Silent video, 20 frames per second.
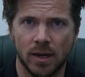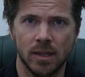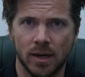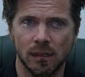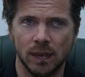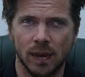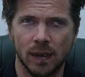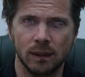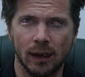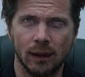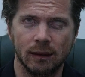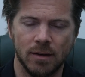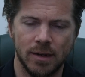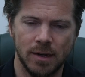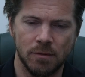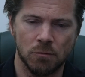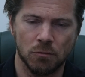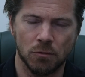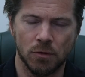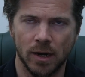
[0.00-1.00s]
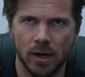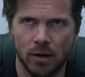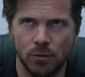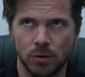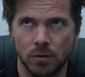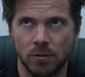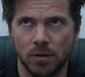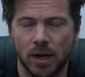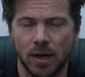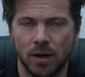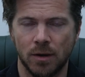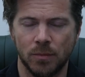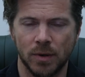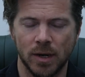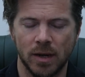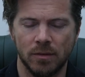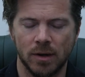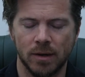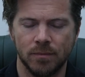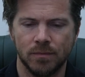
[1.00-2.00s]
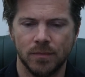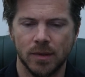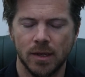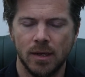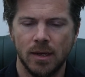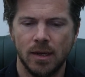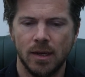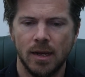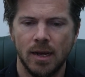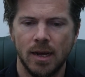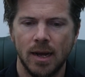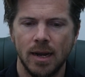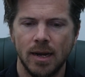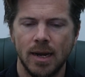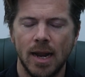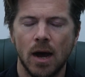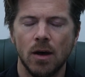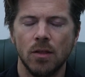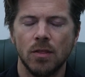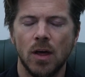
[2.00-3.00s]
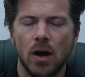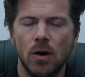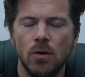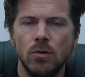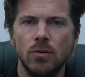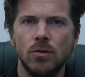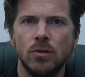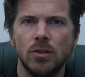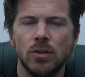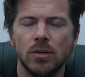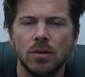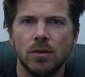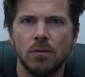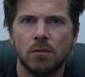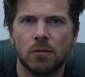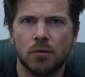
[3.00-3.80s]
side, infrared, ultraviolet, and whatever. Now, those